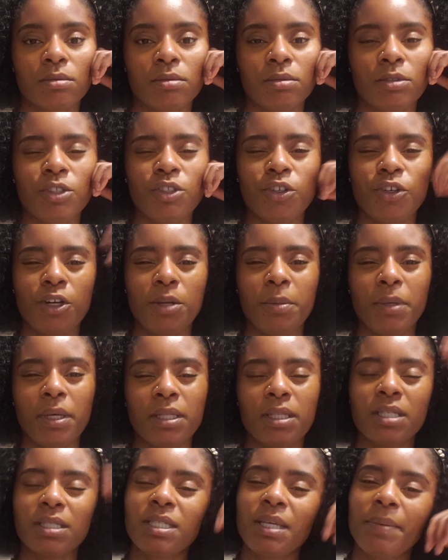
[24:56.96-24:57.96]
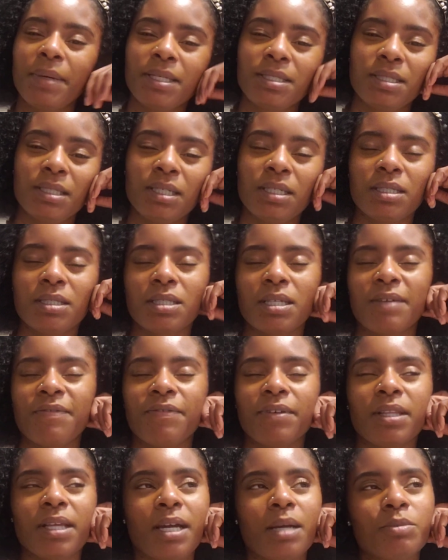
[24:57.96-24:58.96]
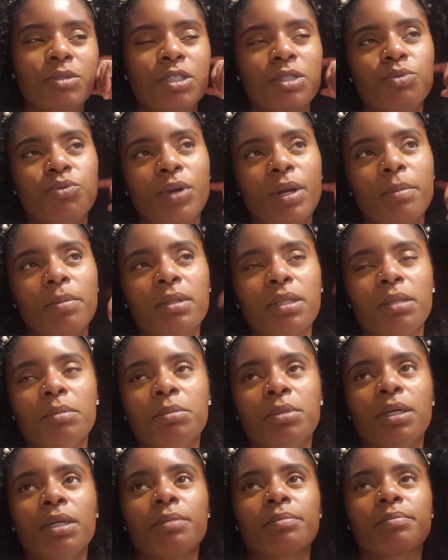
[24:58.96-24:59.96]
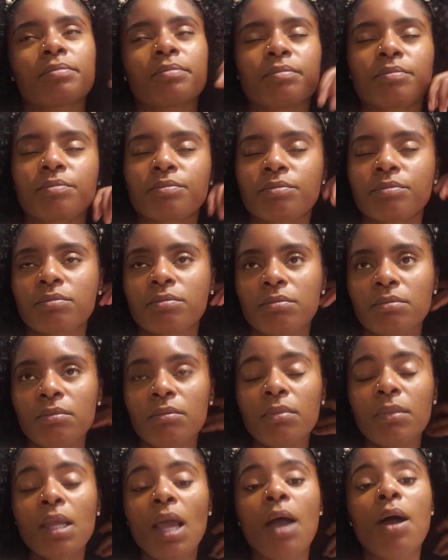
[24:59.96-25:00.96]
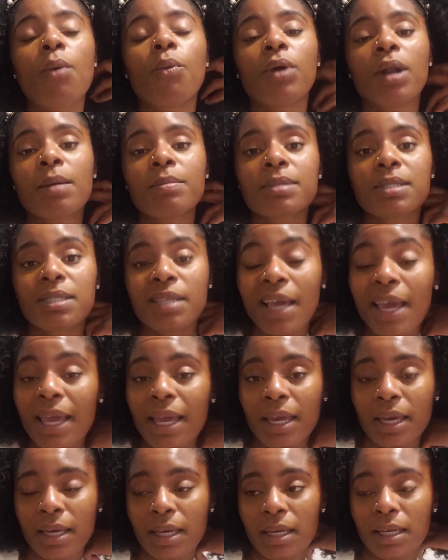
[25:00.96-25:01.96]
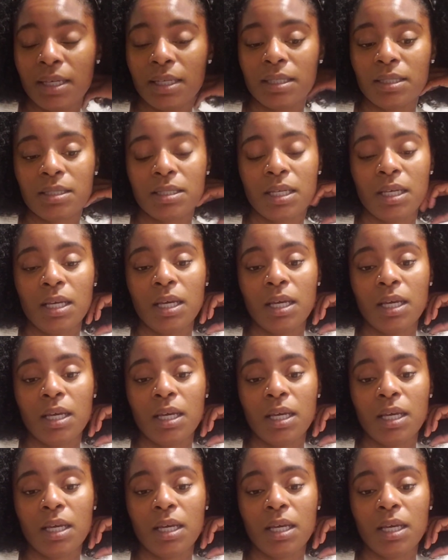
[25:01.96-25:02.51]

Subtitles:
you know what I mean? Does that make sense? I feel like I'm just rambling, but what I'm saying is,